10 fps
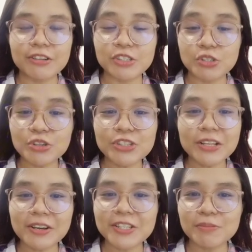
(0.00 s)
or social
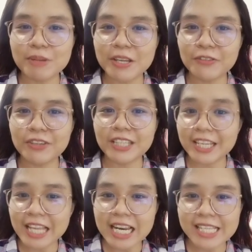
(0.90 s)
cost benefit
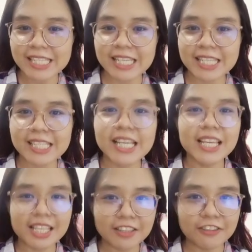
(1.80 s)
analysis
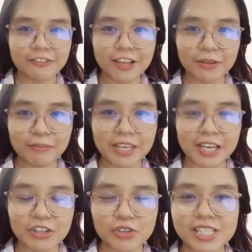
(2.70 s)
in developing
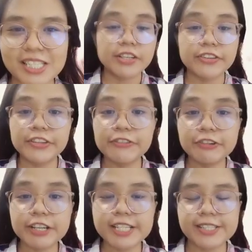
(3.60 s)
countries.
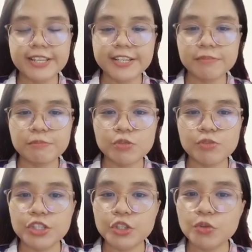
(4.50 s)
Differences
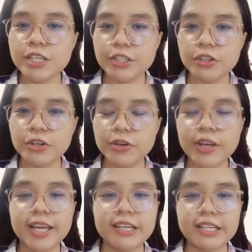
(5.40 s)
between UNIDO
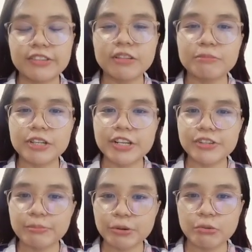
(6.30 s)
and Little Models
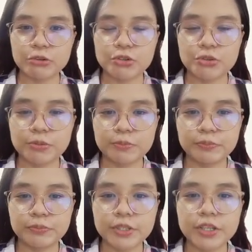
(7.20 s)
approach.
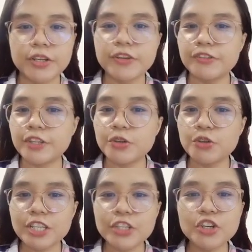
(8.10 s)
The
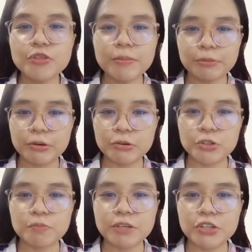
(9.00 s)
UNIDO
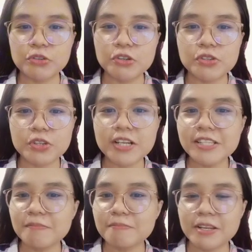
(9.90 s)
approach measures costs
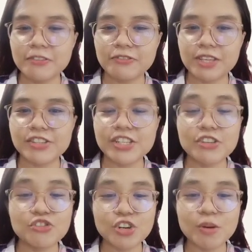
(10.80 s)
and benefits
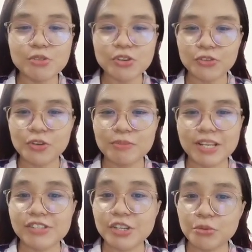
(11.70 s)
in terms of
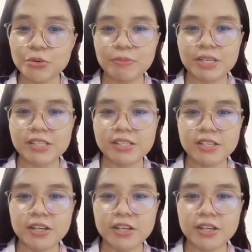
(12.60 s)
domestic rupees,